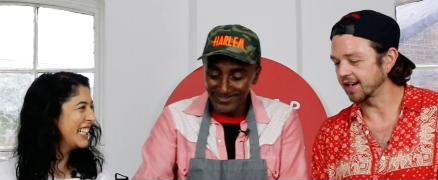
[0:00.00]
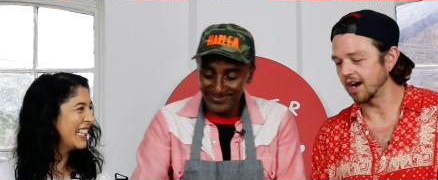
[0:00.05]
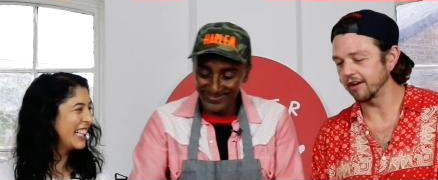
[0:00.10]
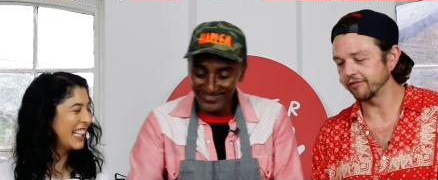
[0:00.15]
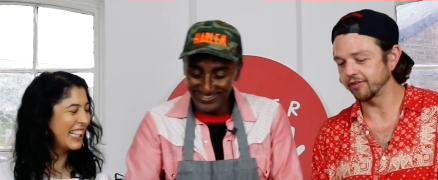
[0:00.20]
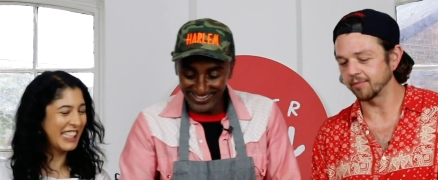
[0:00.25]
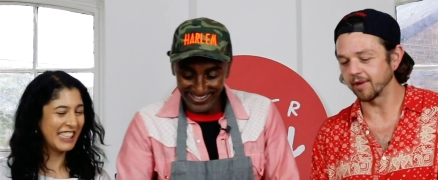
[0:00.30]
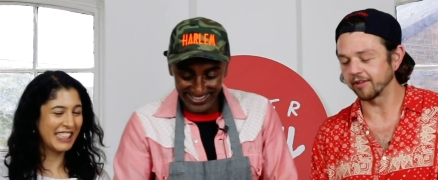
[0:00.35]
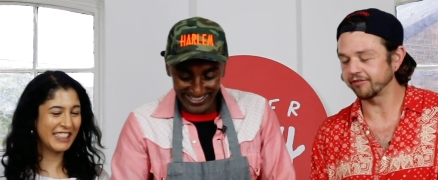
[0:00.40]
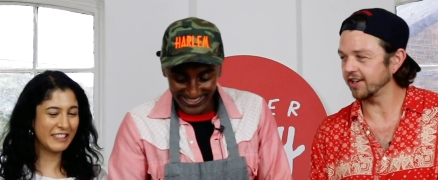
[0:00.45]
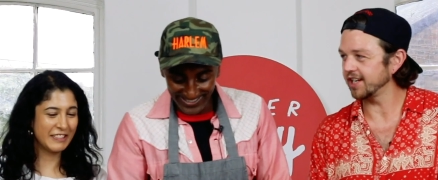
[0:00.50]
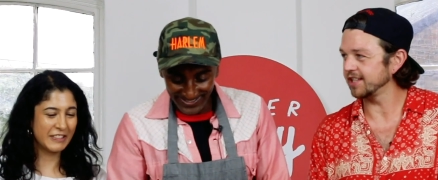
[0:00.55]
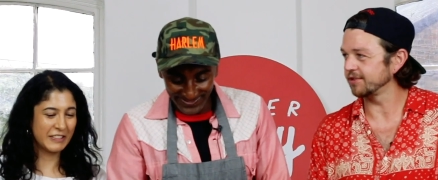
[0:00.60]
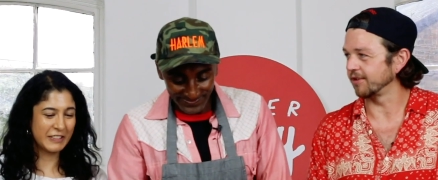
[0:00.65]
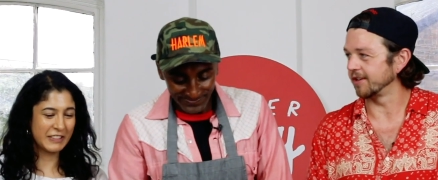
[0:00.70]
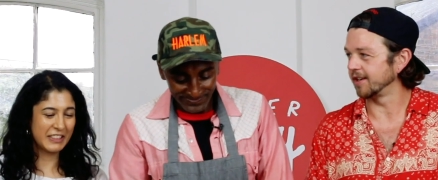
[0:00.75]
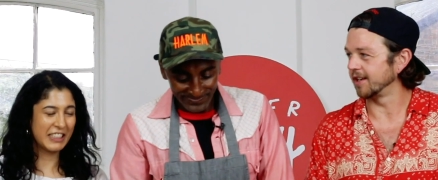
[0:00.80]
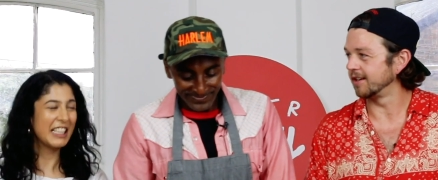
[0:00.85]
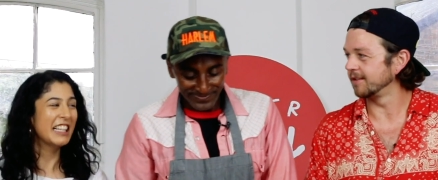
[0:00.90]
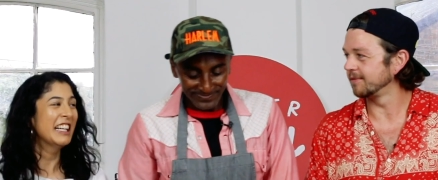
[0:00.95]
Speaker 1: can't feel my face
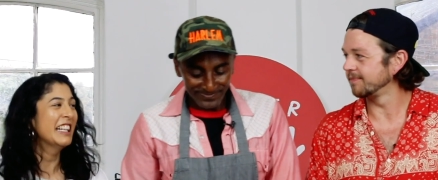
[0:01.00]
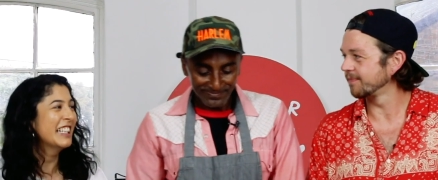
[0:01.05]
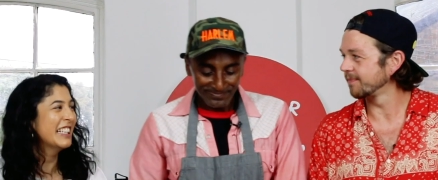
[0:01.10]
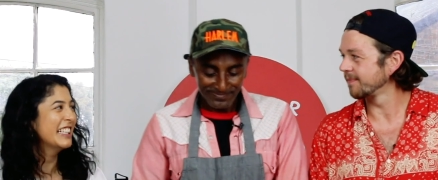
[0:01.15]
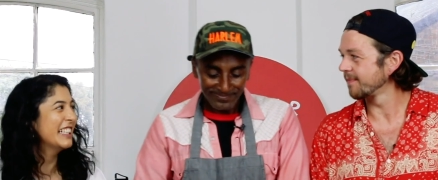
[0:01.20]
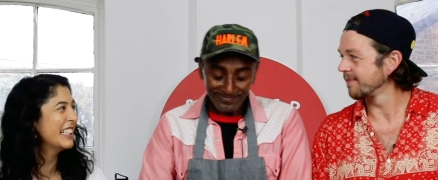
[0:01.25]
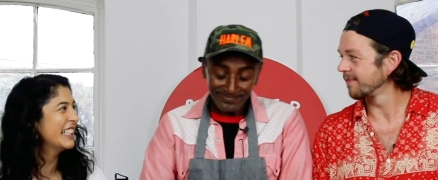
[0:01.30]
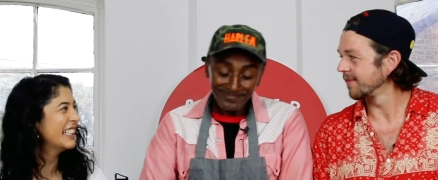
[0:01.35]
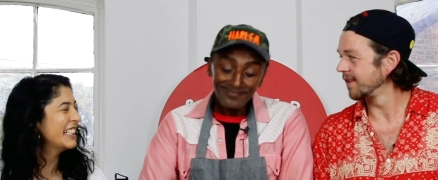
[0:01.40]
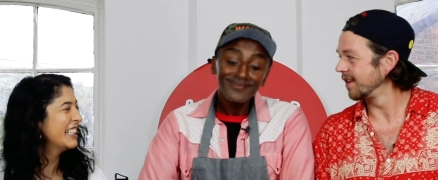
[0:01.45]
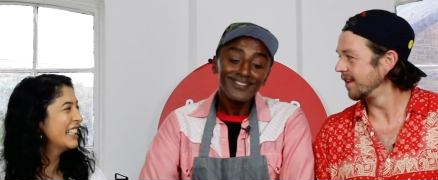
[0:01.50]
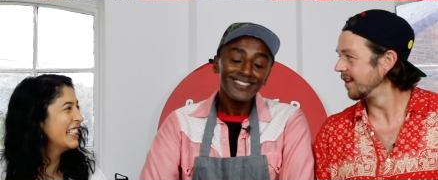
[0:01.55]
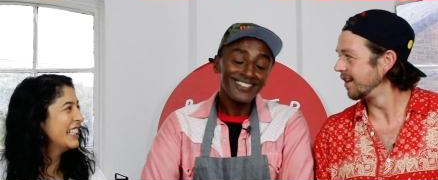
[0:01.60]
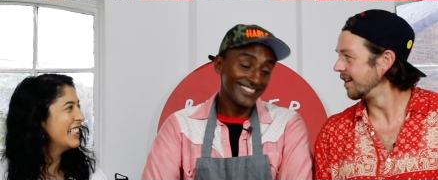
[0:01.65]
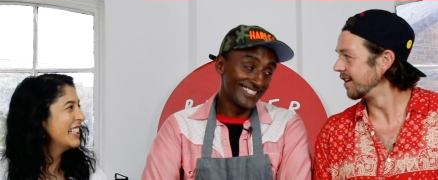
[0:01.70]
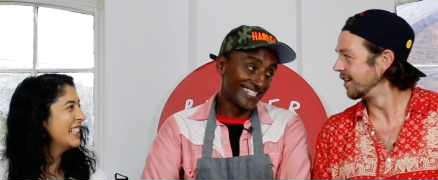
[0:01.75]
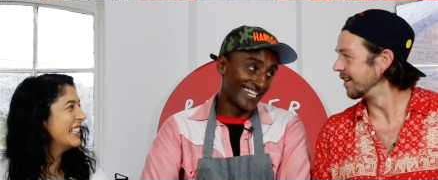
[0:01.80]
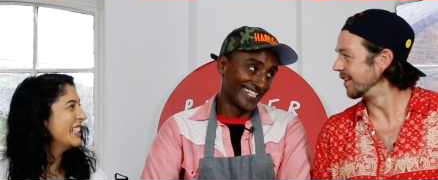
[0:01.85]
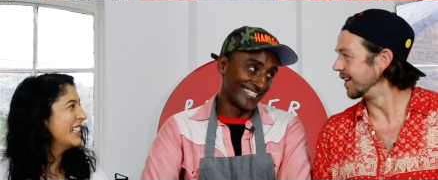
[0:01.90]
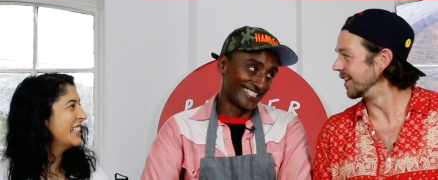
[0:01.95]
right now.
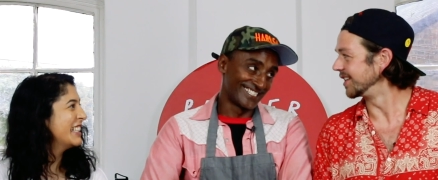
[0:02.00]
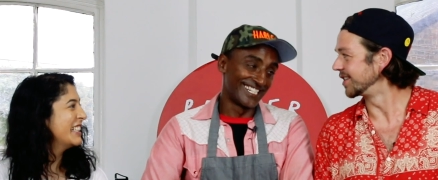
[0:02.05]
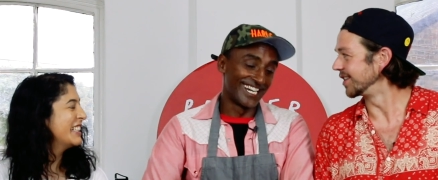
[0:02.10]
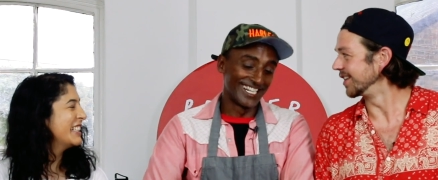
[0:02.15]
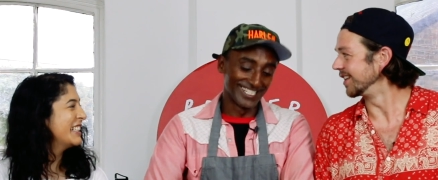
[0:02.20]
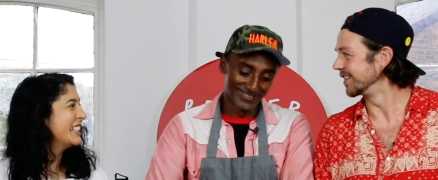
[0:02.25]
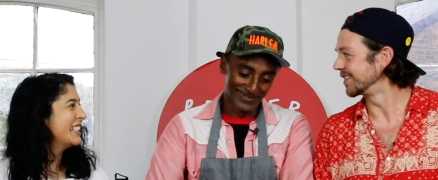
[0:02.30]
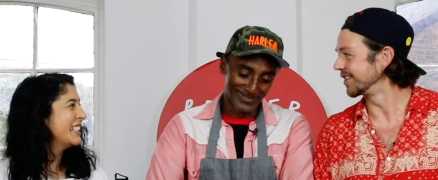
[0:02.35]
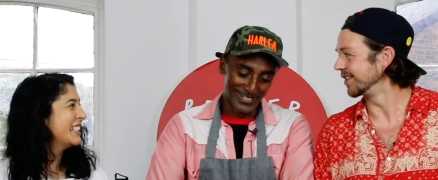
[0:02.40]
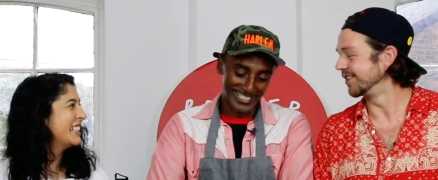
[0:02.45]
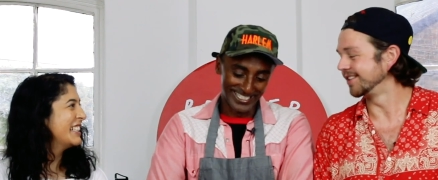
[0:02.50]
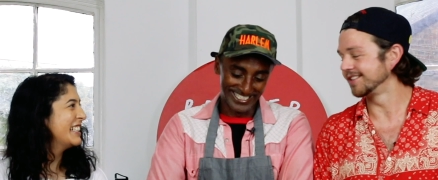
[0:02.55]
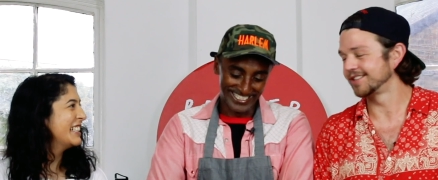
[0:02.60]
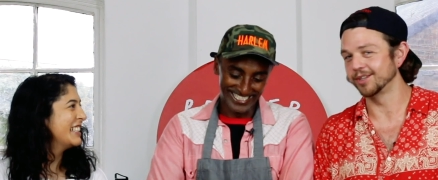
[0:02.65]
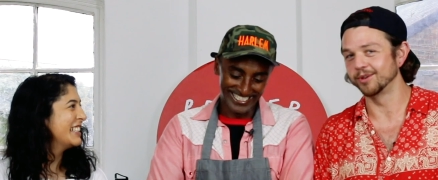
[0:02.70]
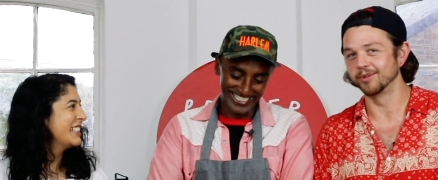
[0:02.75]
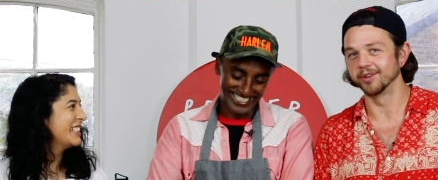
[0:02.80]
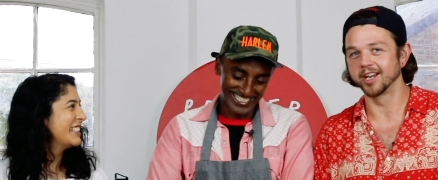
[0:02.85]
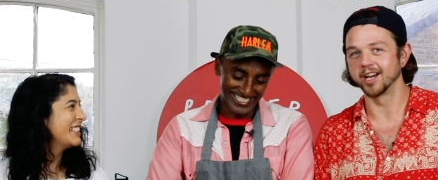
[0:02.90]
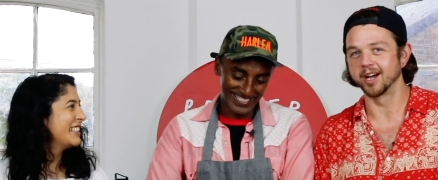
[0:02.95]
Speaker 2: Nice work. It's
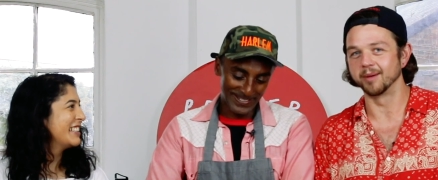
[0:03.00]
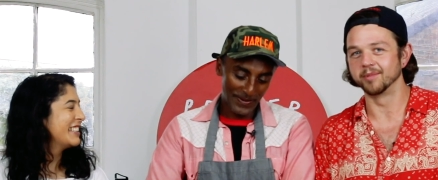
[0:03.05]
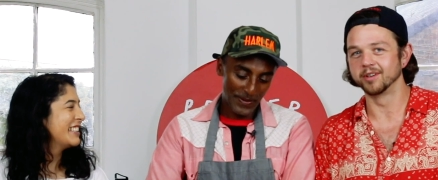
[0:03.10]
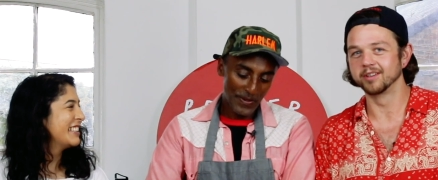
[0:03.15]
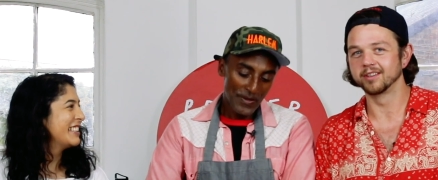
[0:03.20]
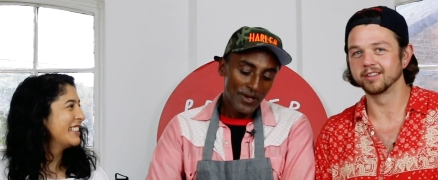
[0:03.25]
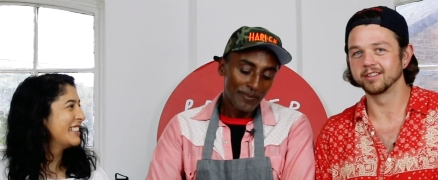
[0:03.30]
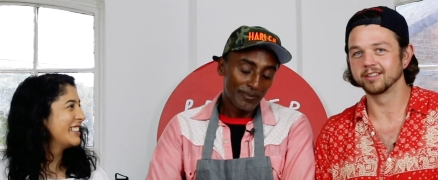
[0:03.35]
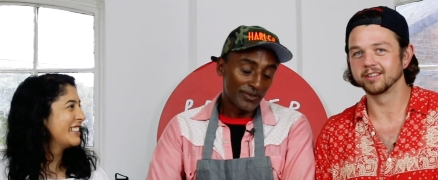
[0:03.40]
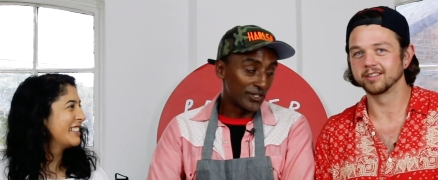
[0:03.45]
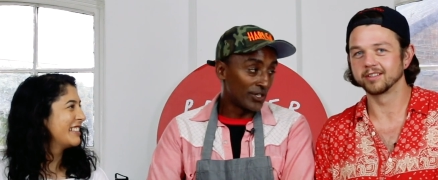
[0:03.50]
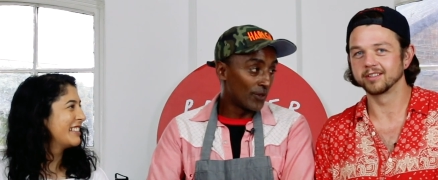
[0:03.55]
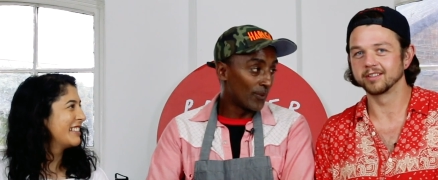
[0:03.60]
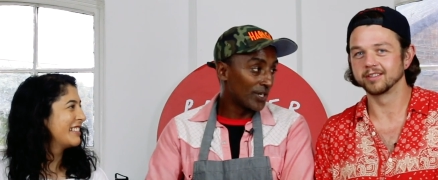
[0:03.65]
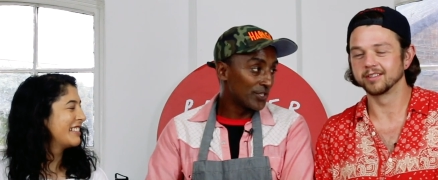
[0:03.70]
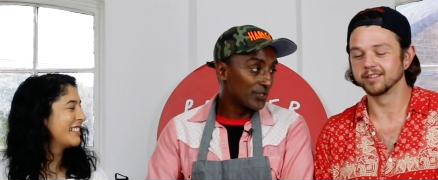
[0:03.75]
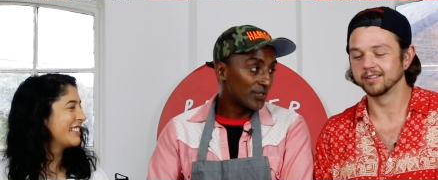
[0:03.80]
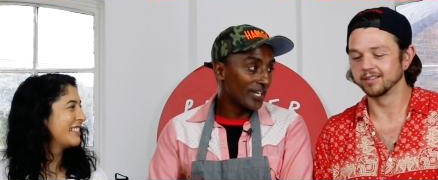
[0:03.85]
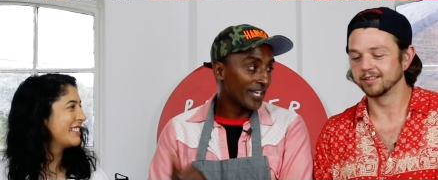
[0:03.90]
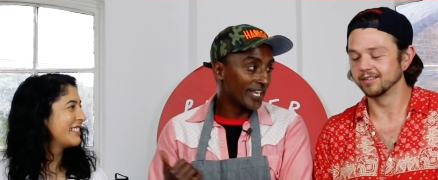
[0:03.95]
all numb. You know
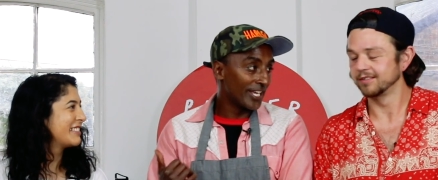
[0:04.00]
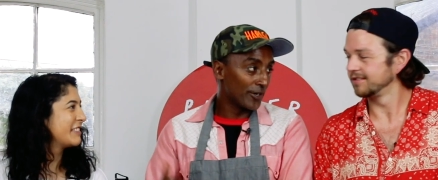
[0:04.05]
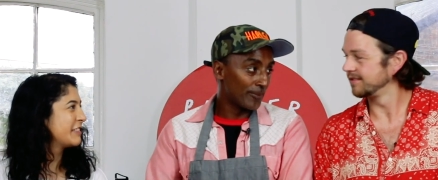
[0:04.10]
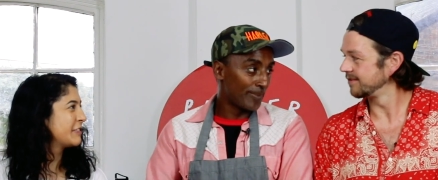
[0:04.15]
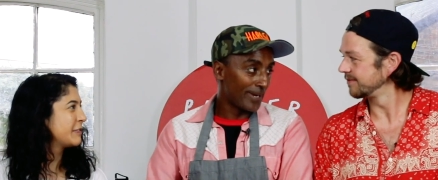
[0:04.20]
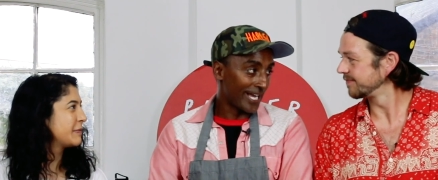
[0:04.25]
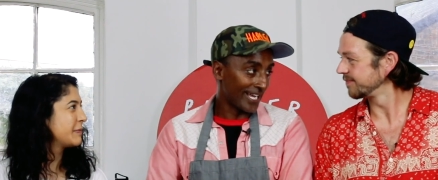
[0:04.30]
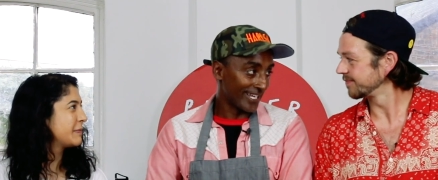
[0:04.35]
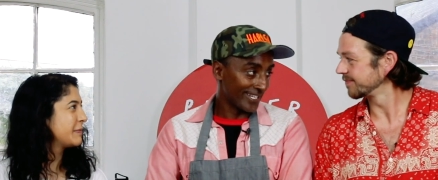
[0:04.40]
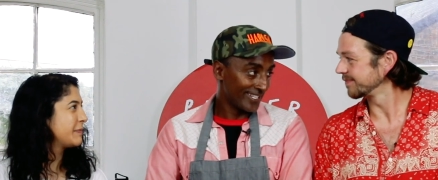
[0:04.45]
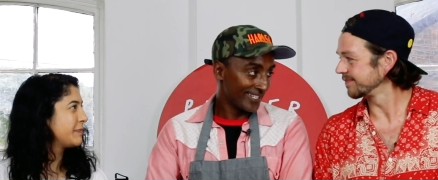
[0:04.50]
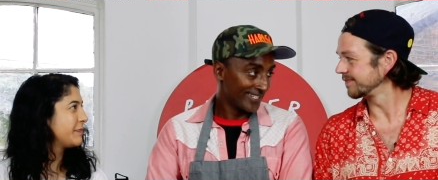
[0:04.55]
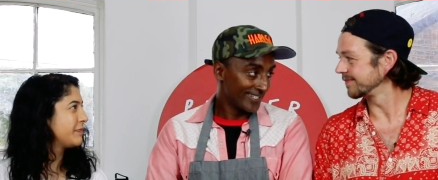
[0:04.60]
what? You can get her back.